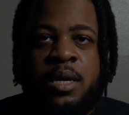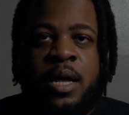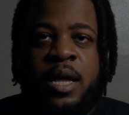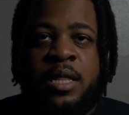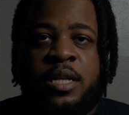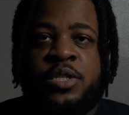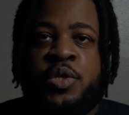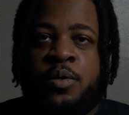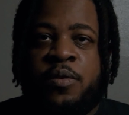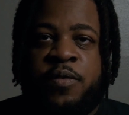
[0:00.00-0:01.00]
In this
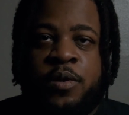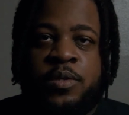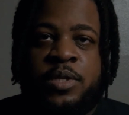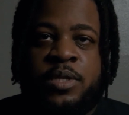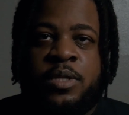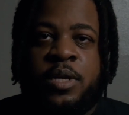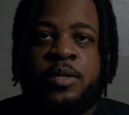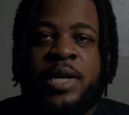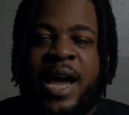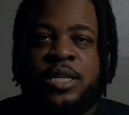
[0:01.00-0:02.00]
universe,
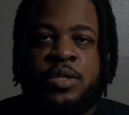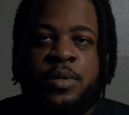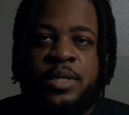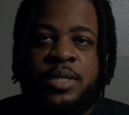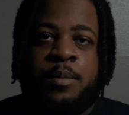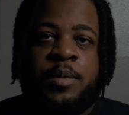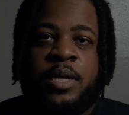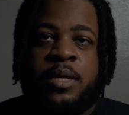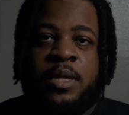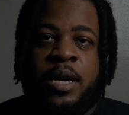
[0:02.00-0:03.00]
there's actually
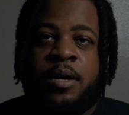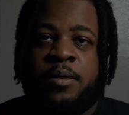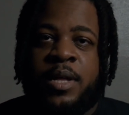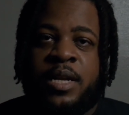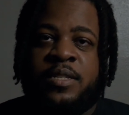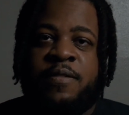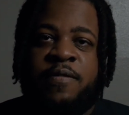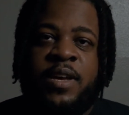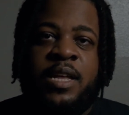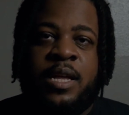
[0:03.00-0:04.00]
something there that is
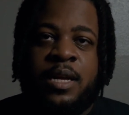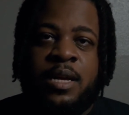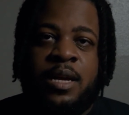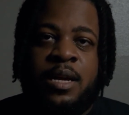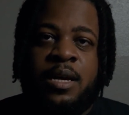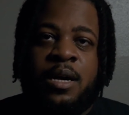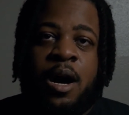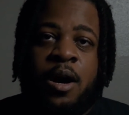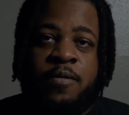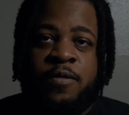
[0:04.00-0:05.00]
feeding
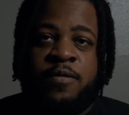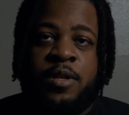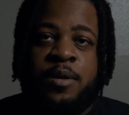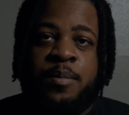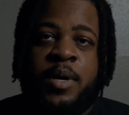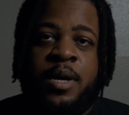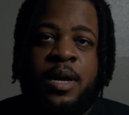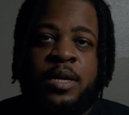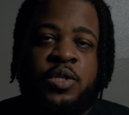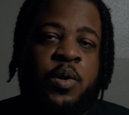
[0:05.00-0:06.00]
off of them
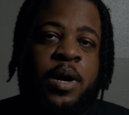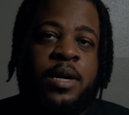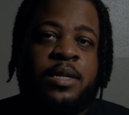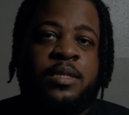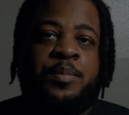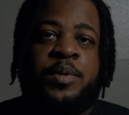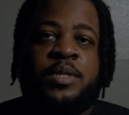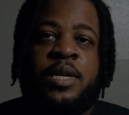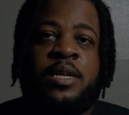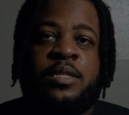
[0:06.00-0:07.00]
and trying to
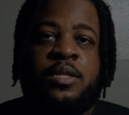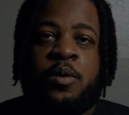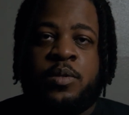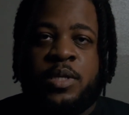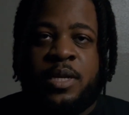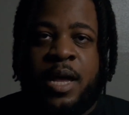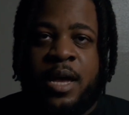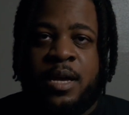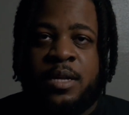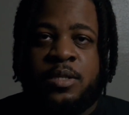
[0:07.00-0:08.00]
possess those it
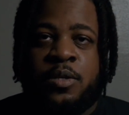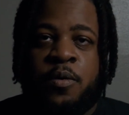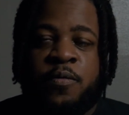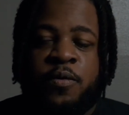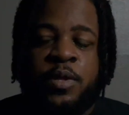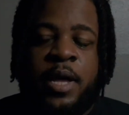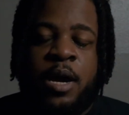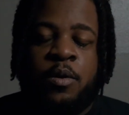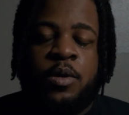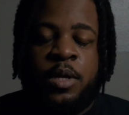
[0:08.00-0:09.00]
can. So for the
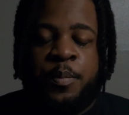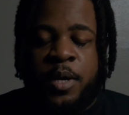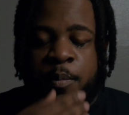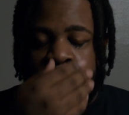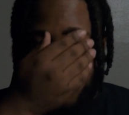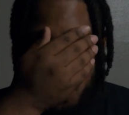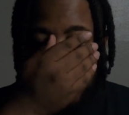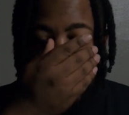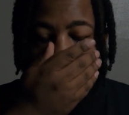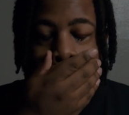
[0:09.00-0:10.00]
elderly people,
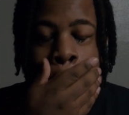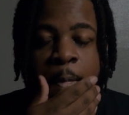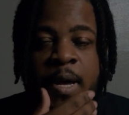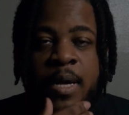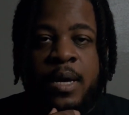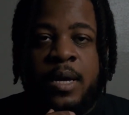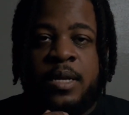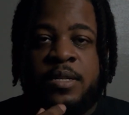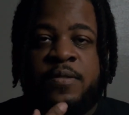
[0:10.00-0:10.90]
it is